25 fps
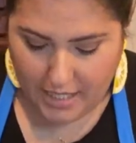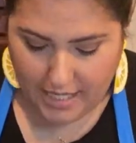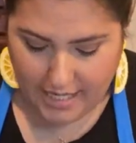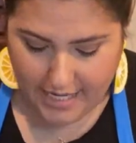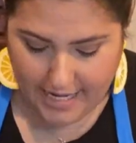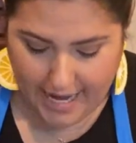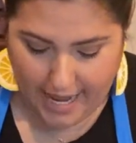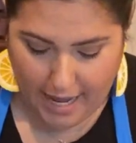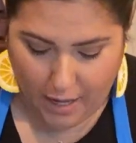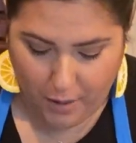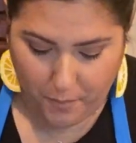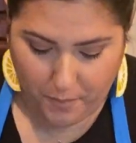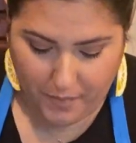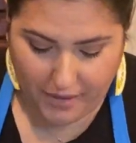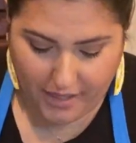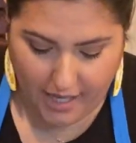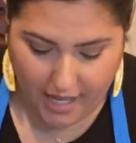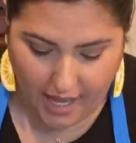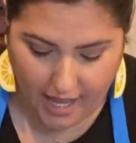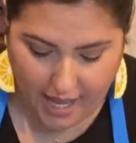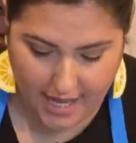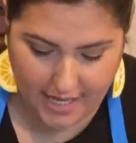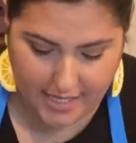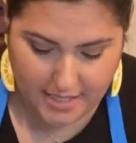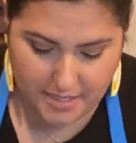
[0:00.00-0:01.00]
Now,
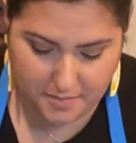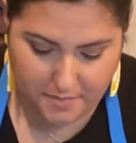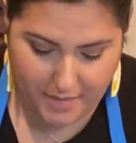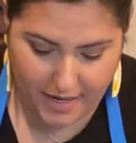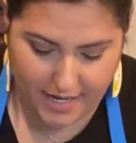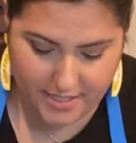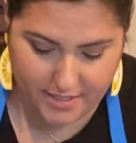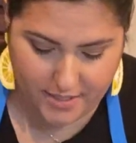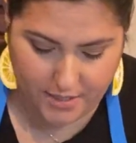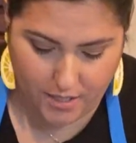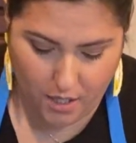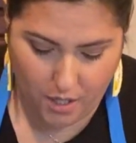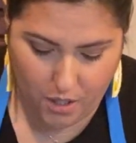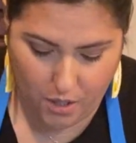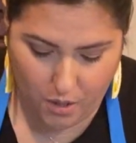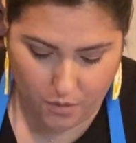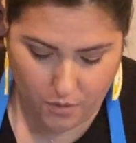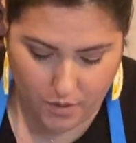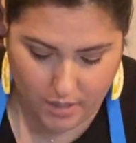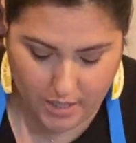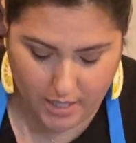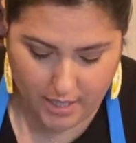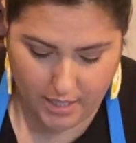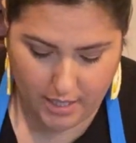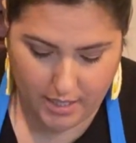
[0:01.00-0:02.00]
because my
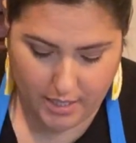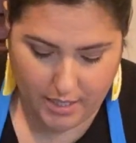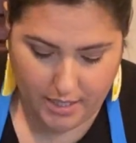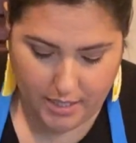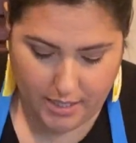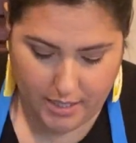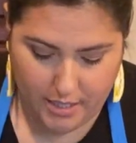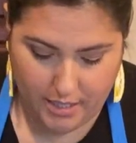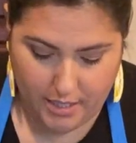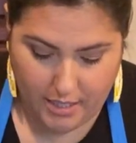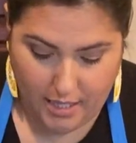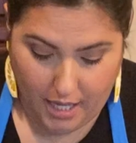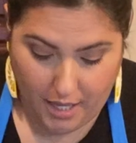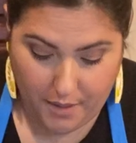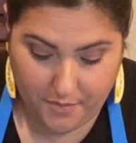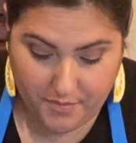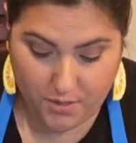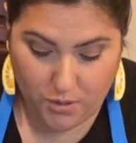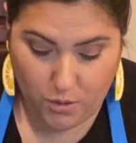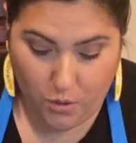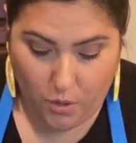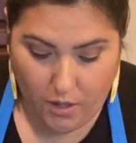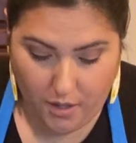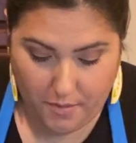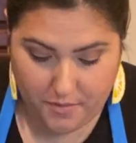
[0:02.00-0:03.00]
dough
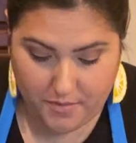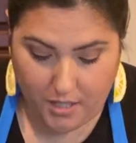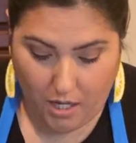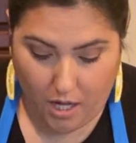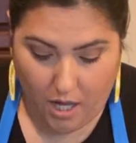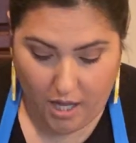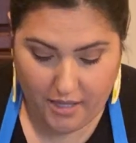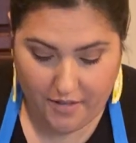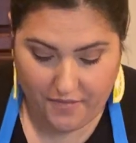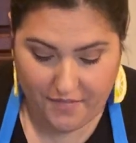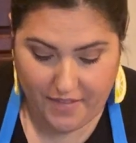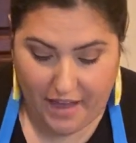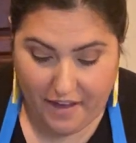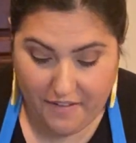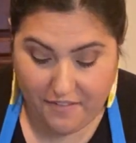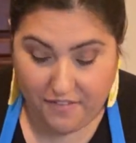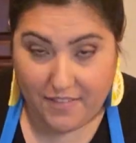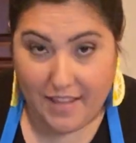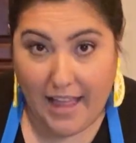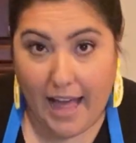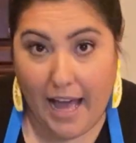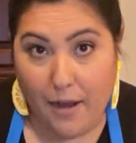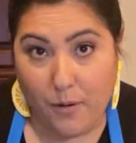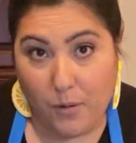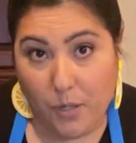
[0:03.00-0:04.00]
absorbed all of that
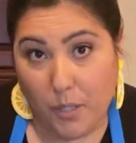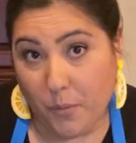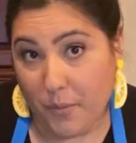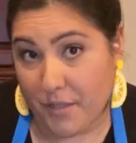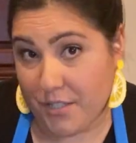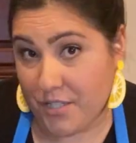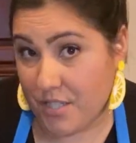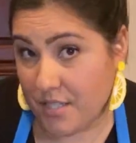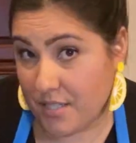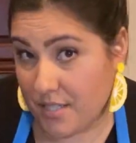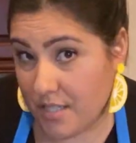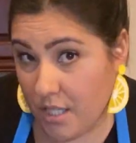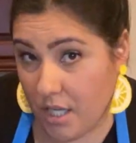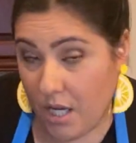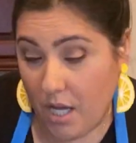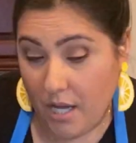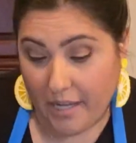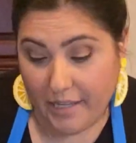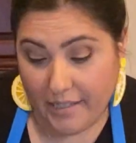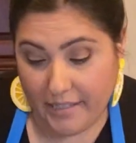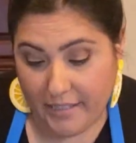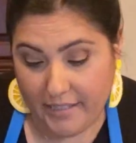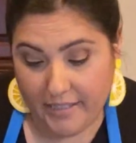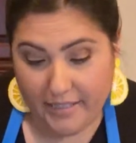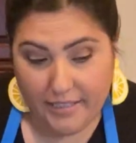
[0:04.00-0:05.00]
flour, which is
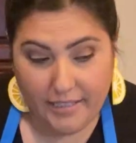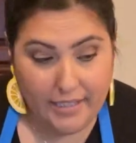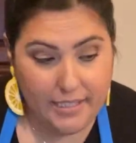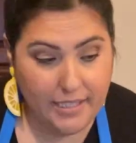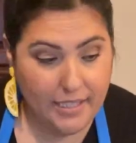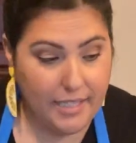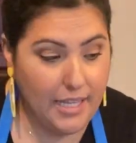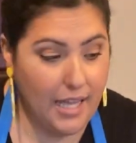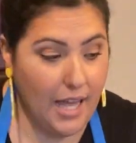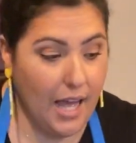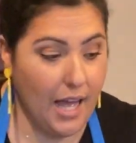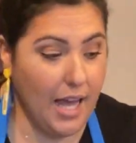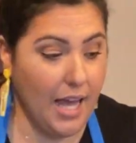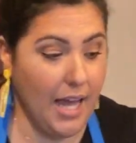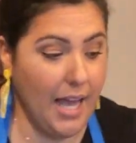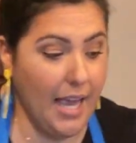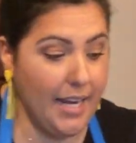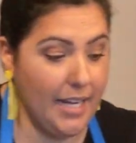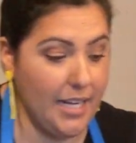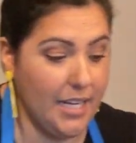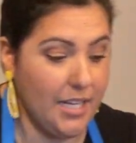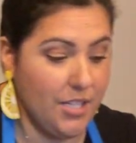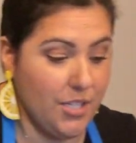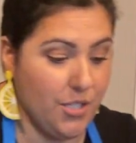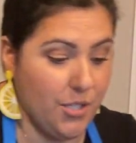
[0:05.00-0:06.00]
good, I
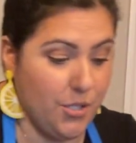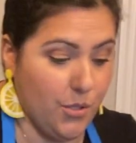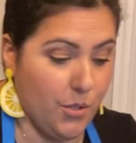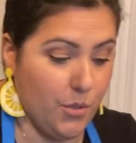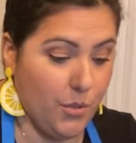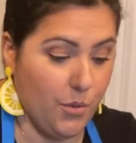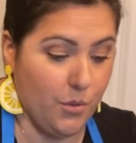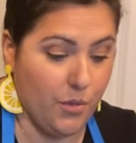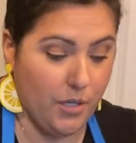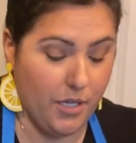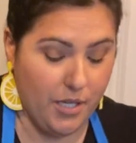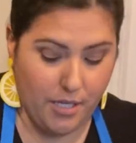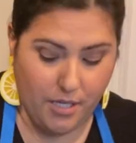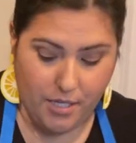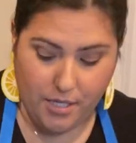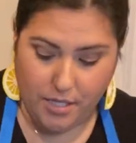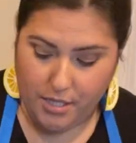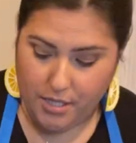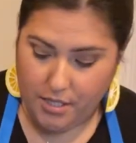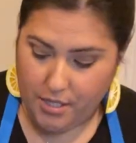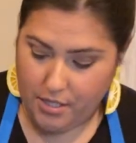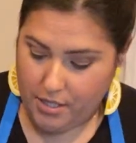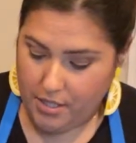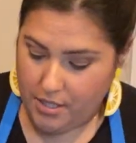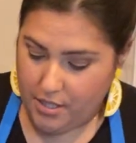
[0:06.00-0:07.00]
need to
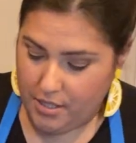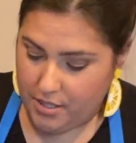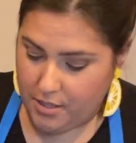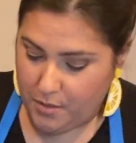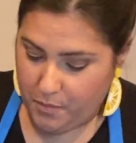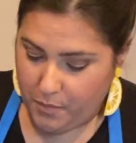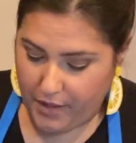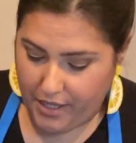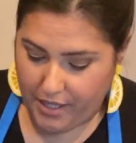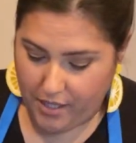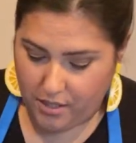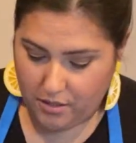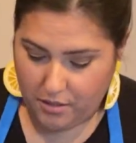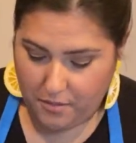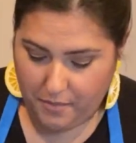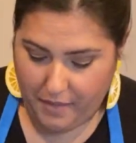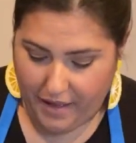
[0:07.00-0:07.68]
sprinkle